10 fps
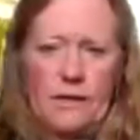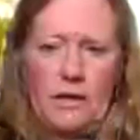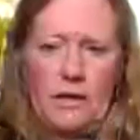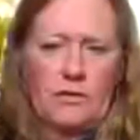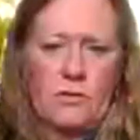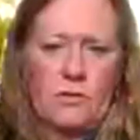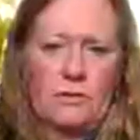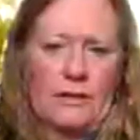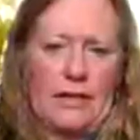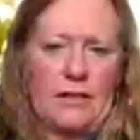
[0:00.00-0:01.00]

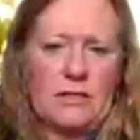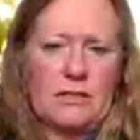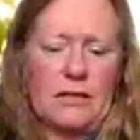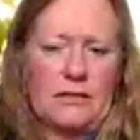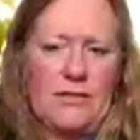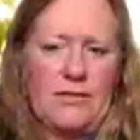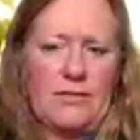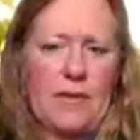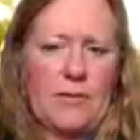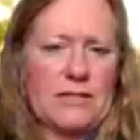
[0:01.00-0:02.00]
So I'll leave it
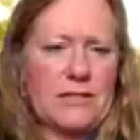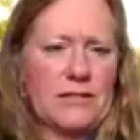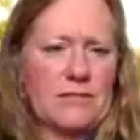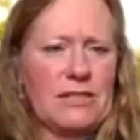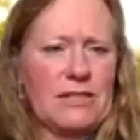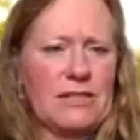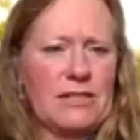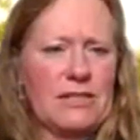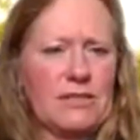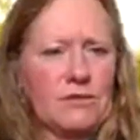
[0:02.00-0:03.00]
at that because this is, well,
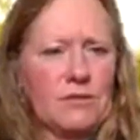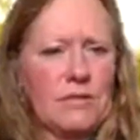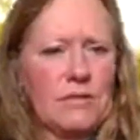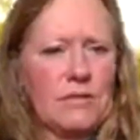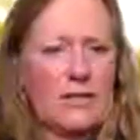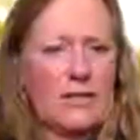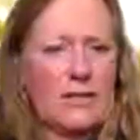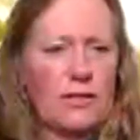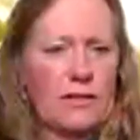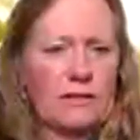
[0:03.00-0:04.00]
this one little part down
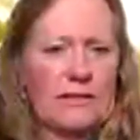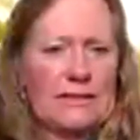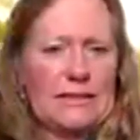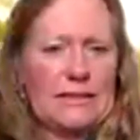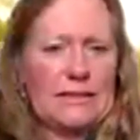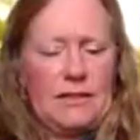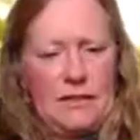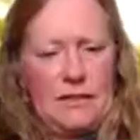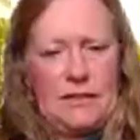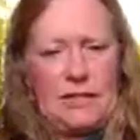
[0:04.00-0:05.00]
here.
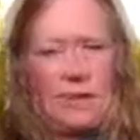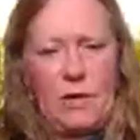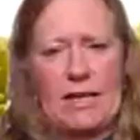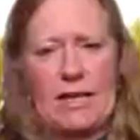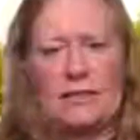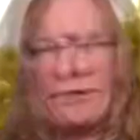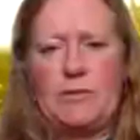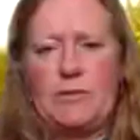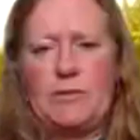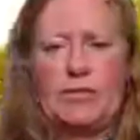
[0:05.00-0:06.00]
This is where you get a little
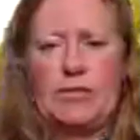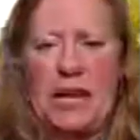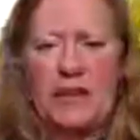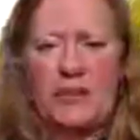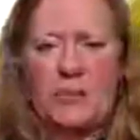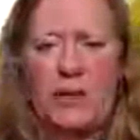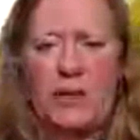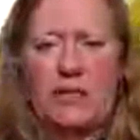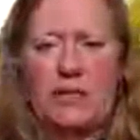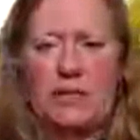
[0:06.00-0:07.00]
bit into the international
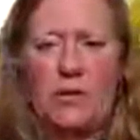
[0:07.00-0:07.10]
part.